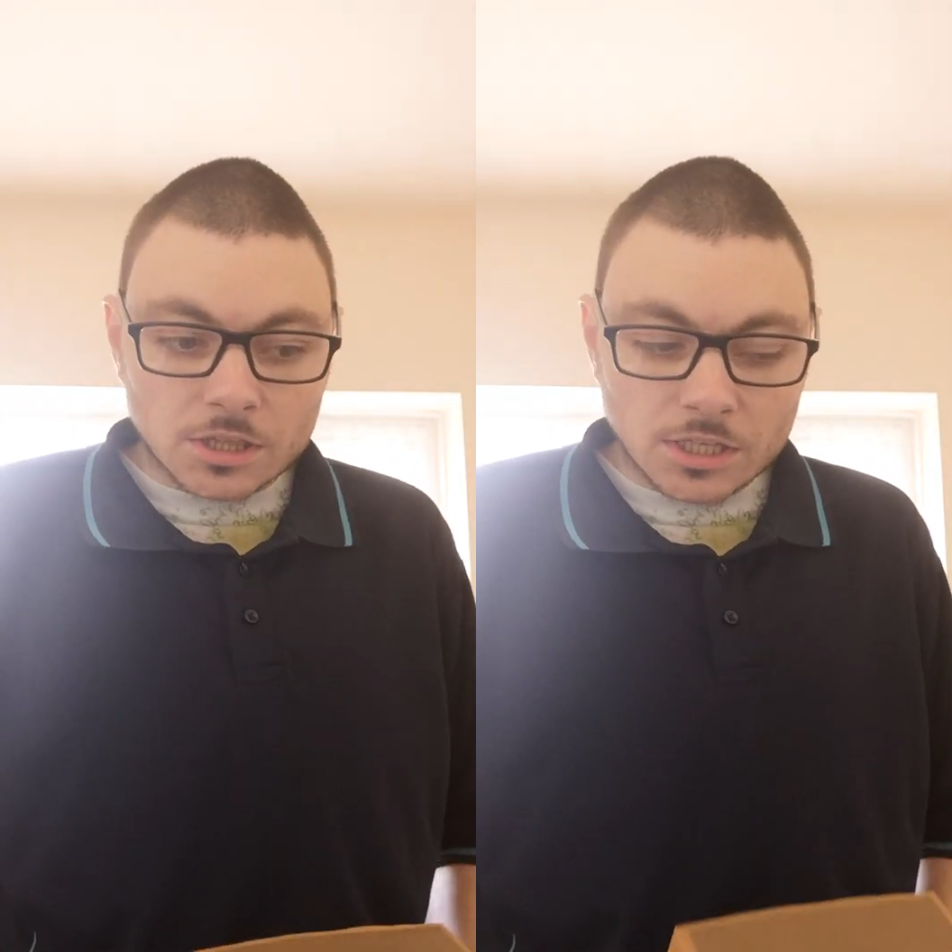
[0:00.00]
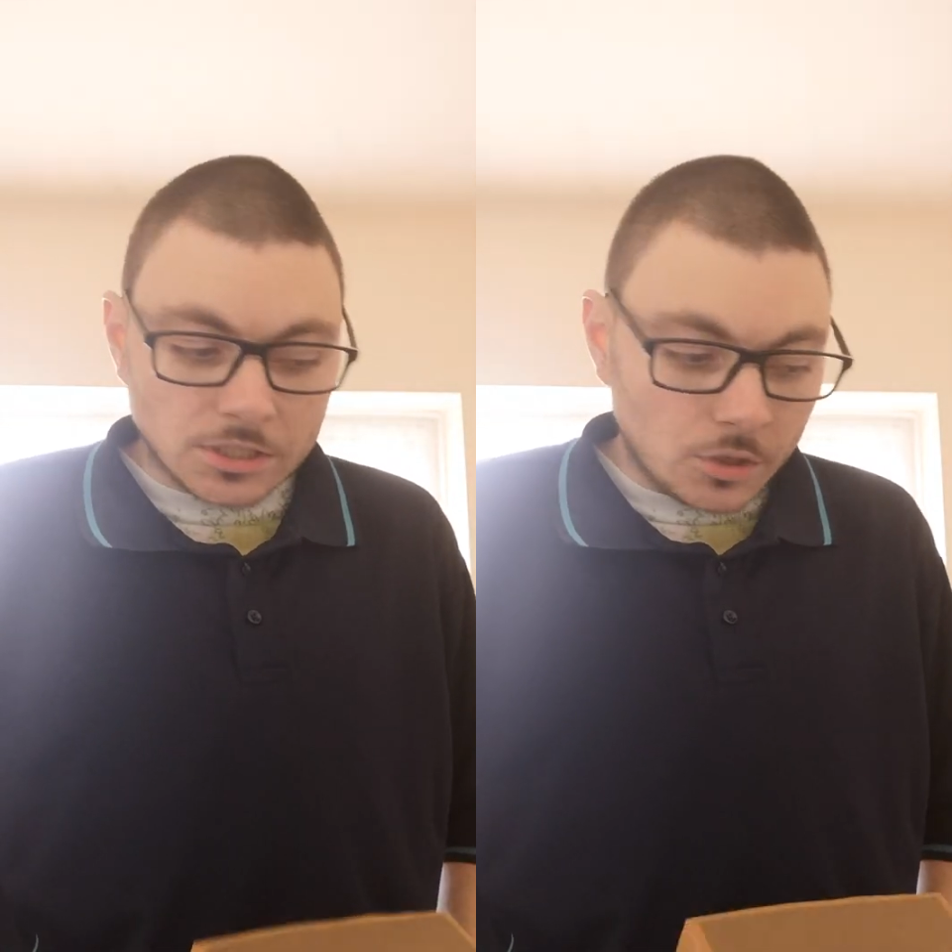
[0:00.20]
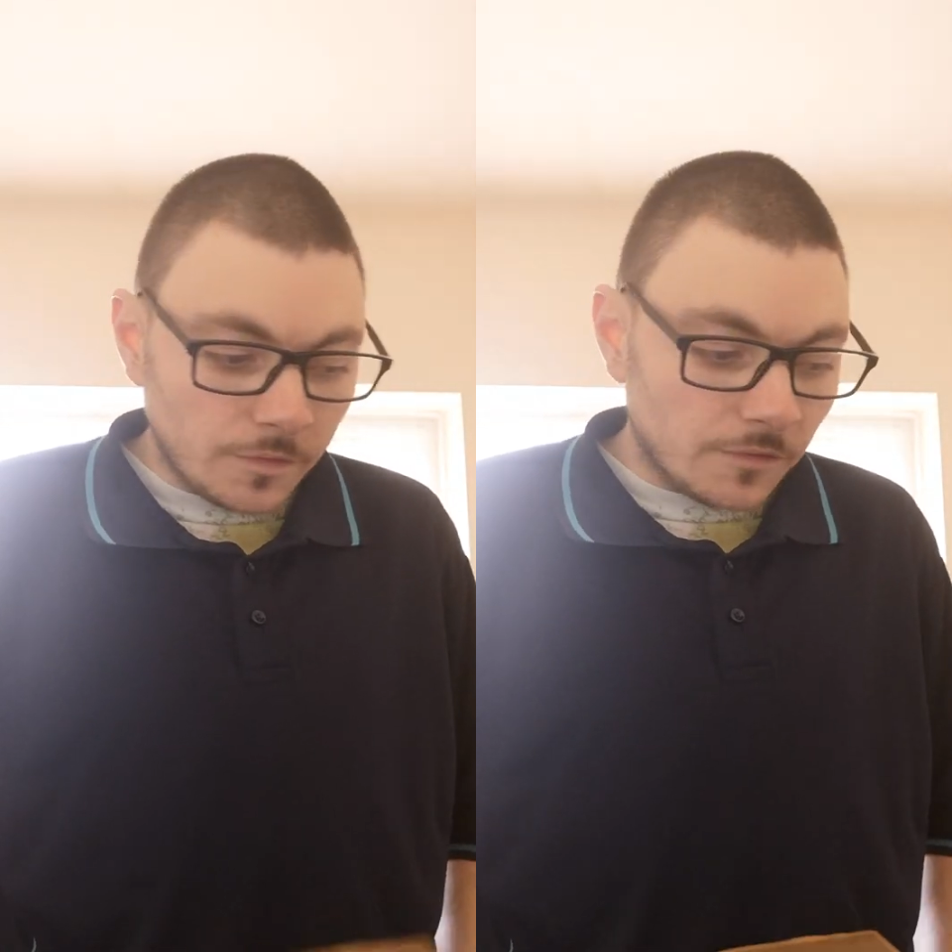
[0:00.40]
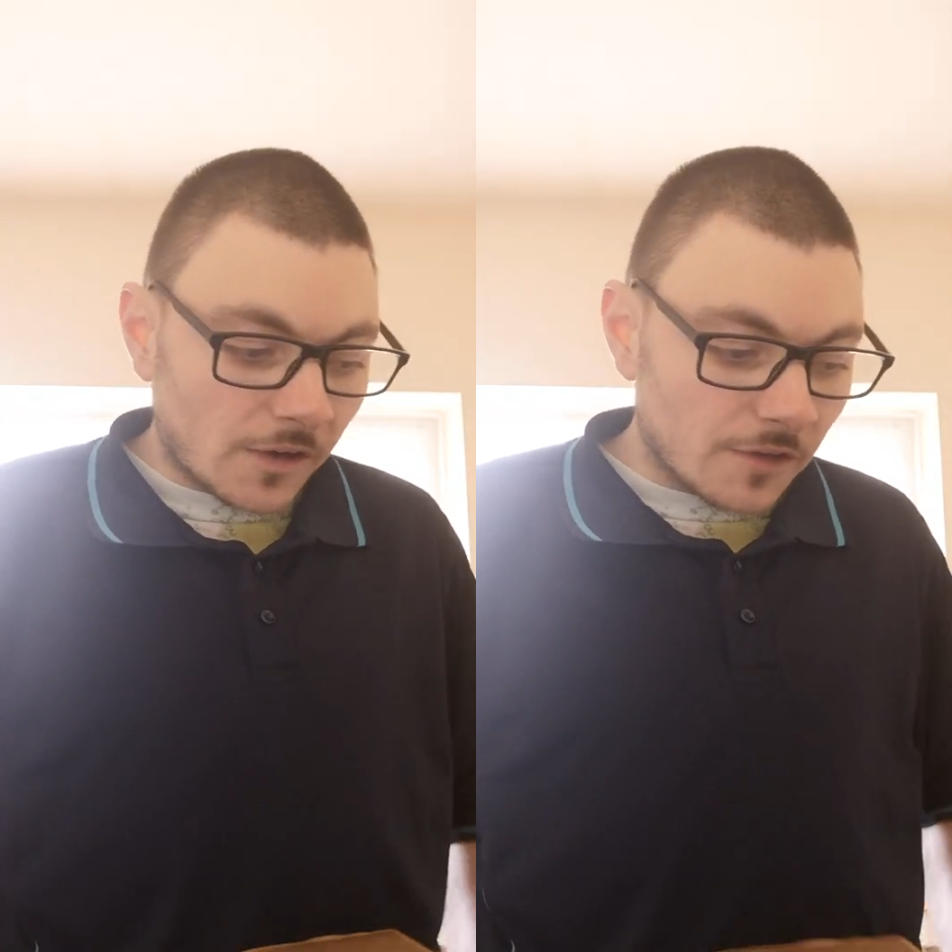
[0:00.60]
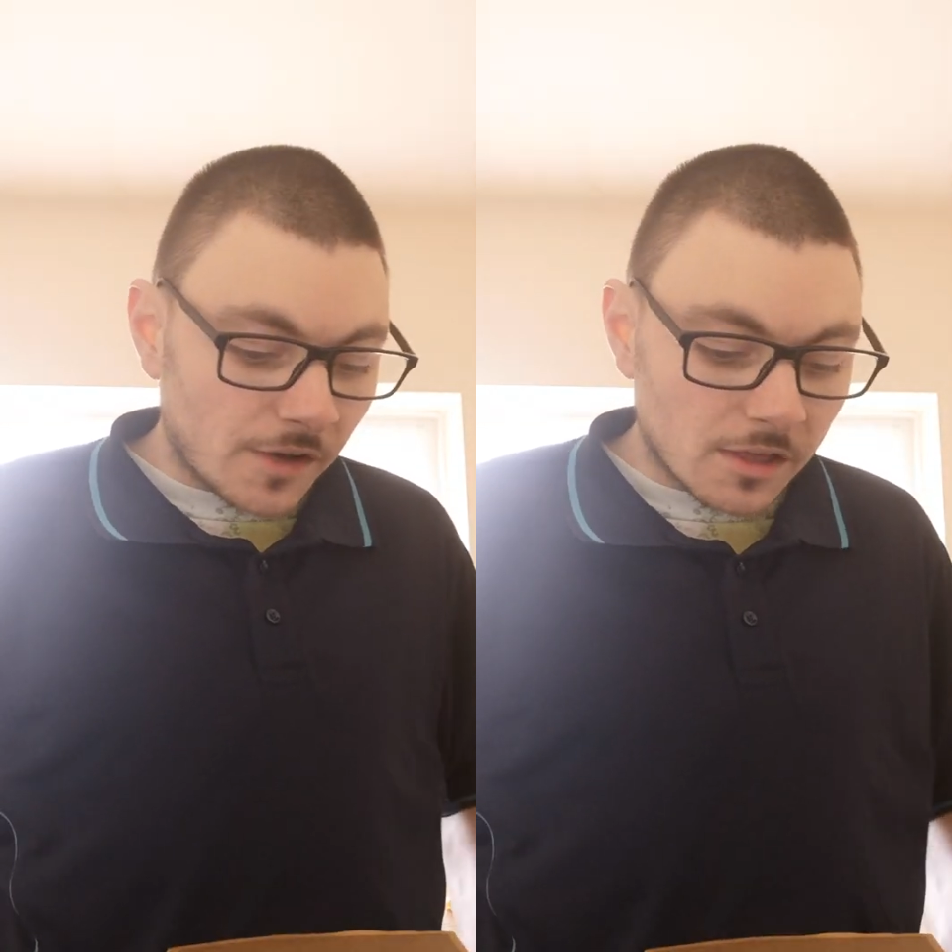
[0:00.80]
The
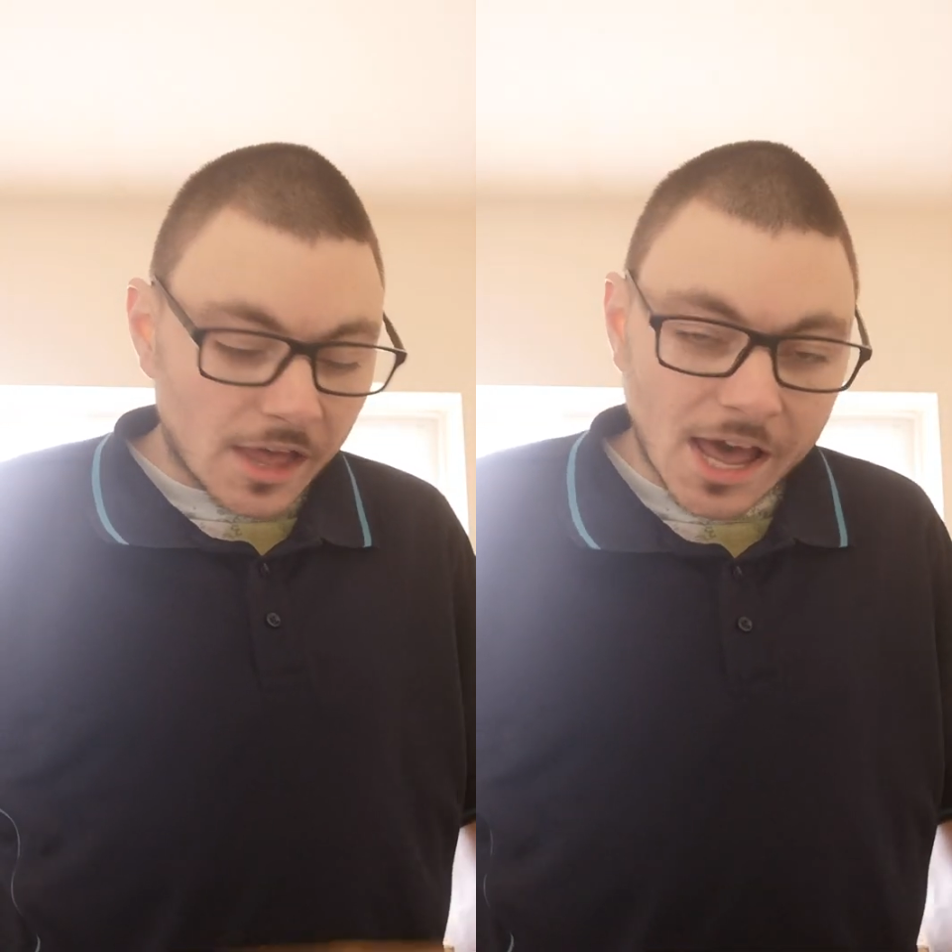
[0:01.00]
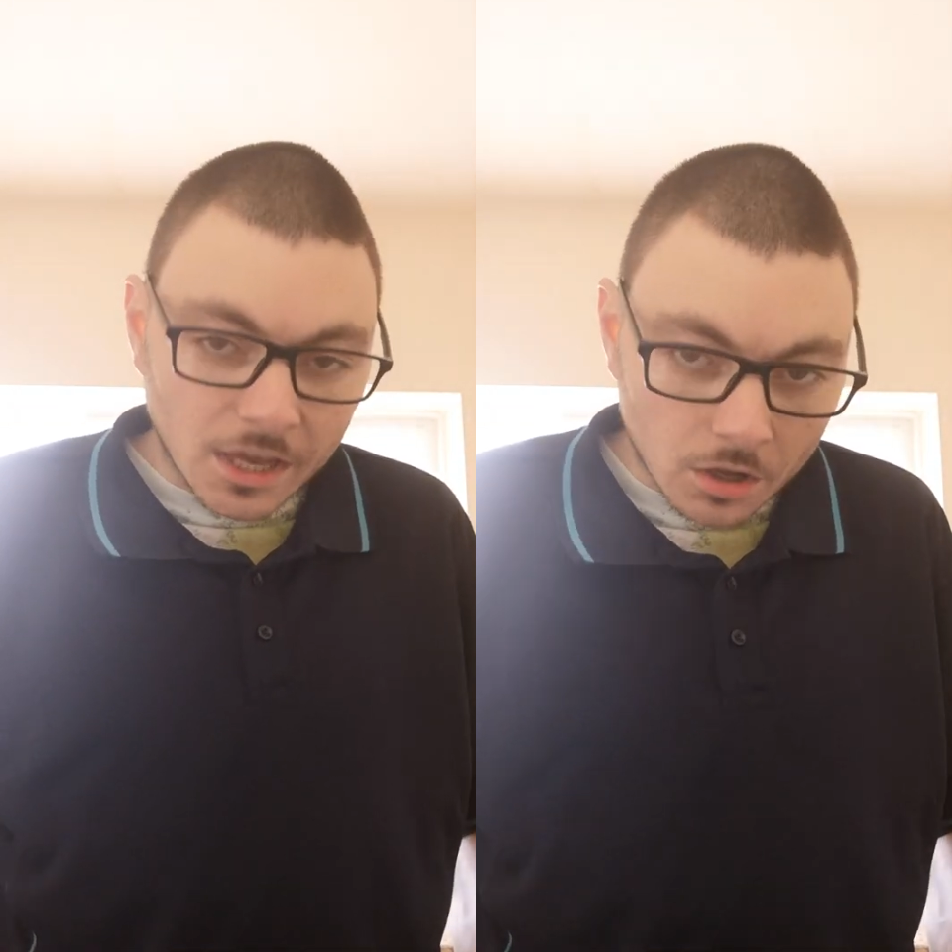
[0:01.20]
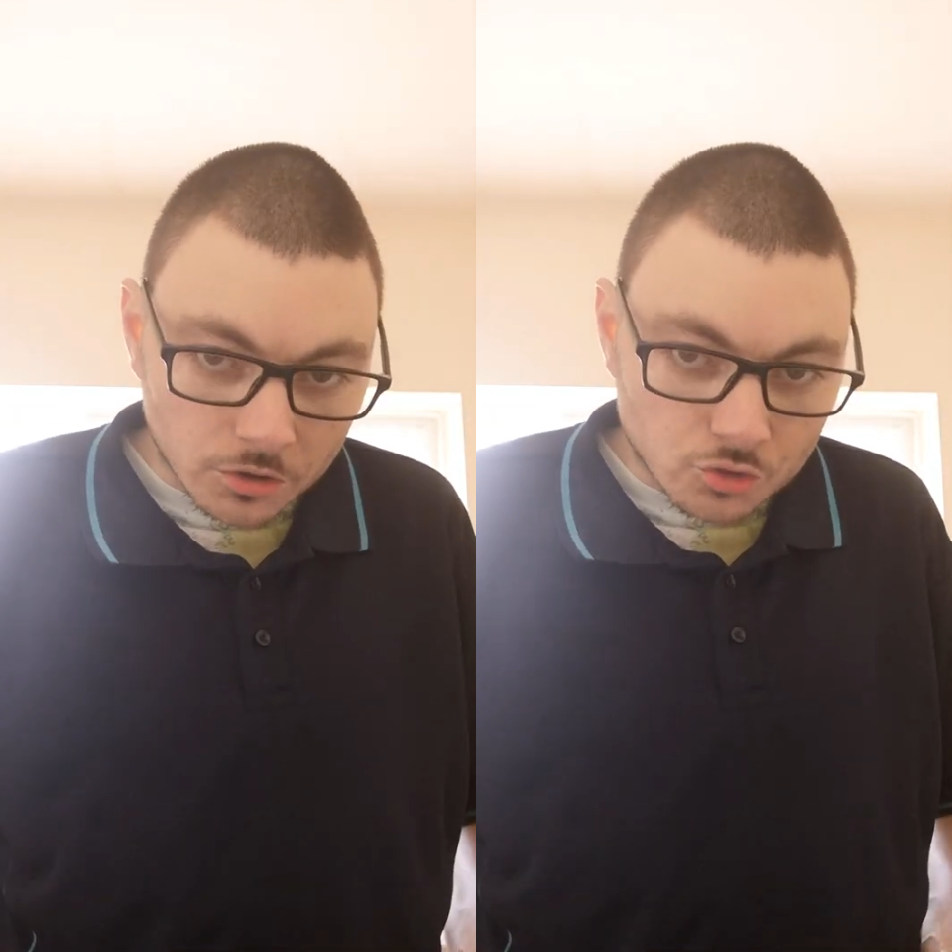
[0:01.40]
UV5R that I got,